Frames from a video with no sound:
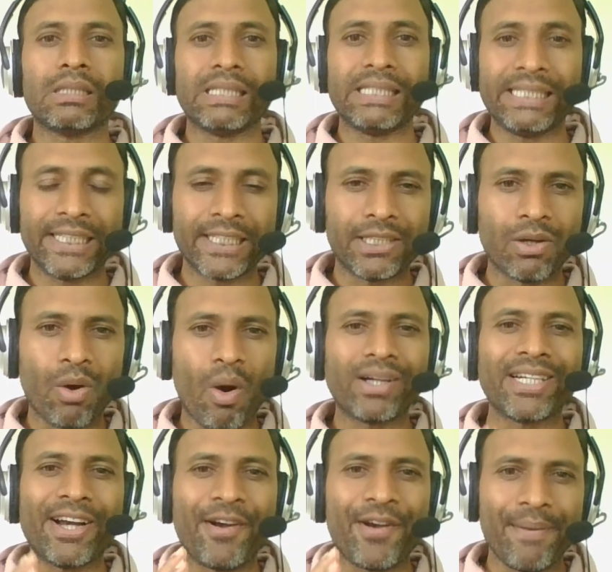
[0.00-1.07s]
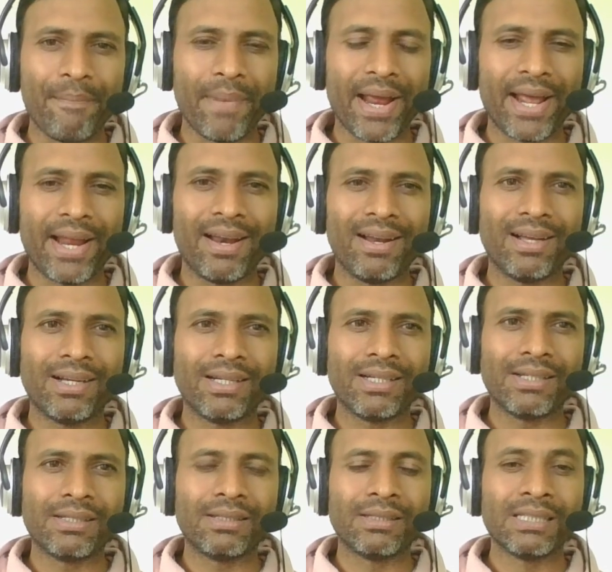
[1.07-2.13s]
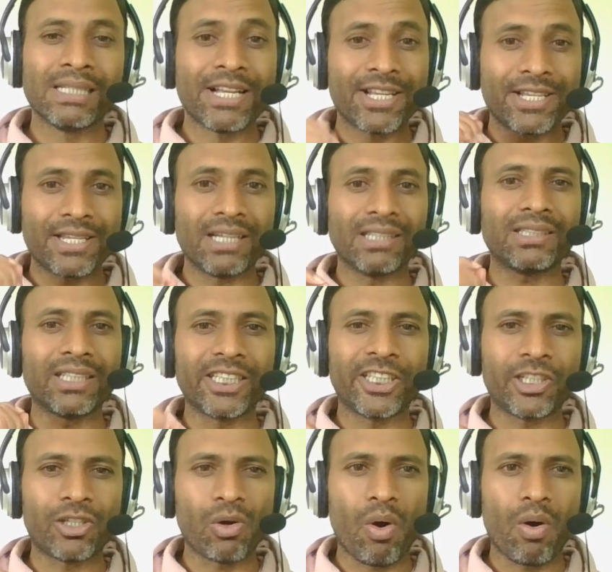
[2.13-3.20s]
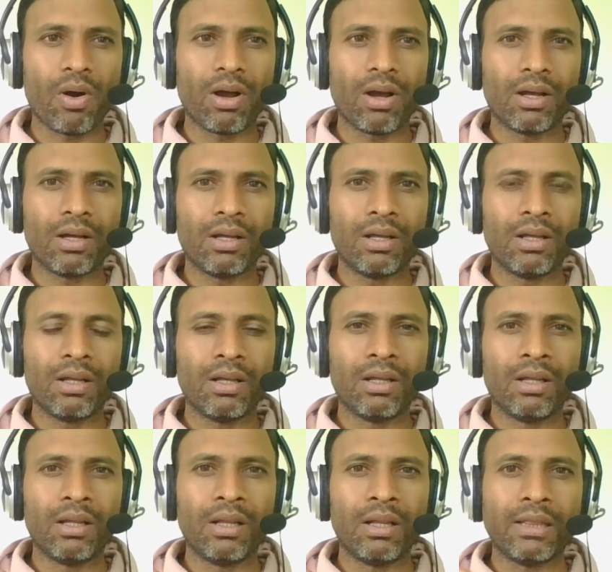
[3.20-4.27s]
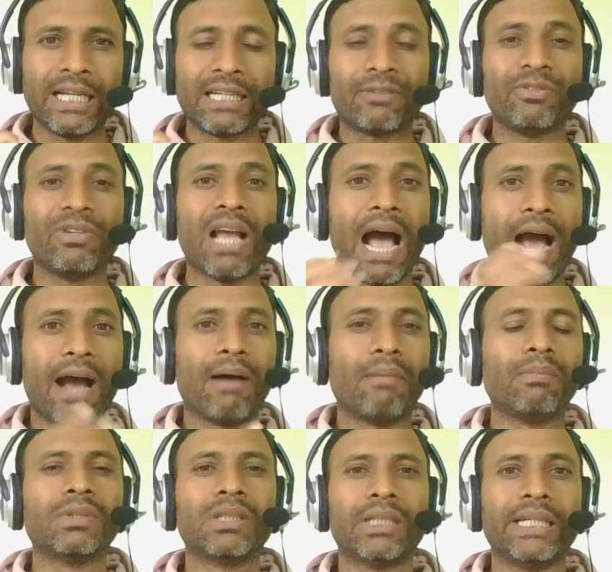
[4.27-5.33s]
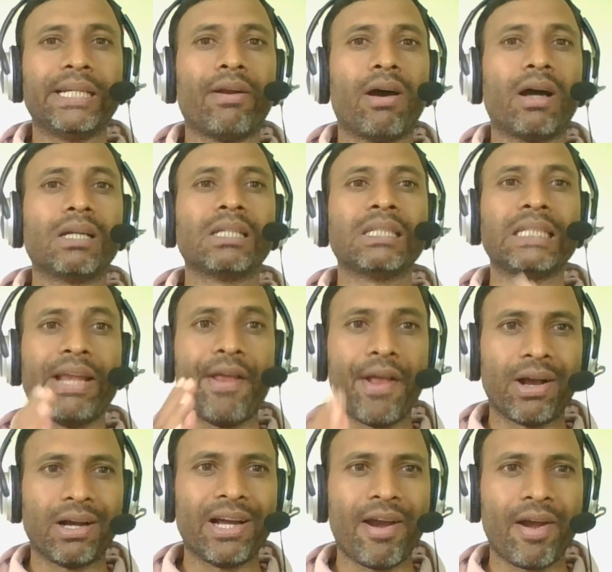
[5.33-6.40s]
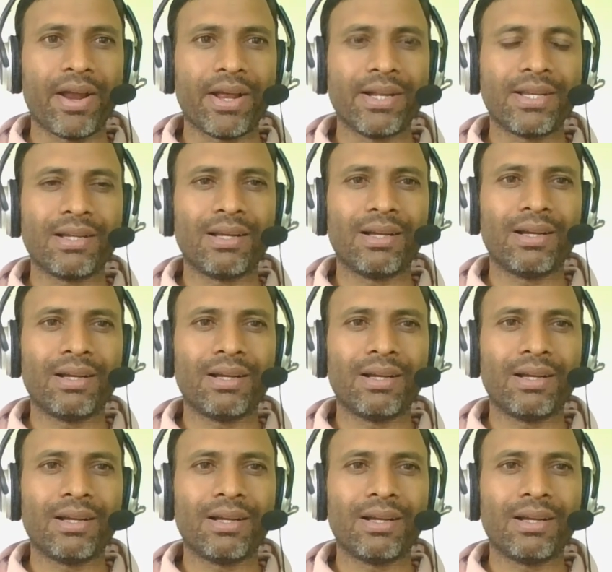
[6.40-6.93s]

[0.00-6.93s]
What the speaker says: It does not remain such a strong that we have in our younger age,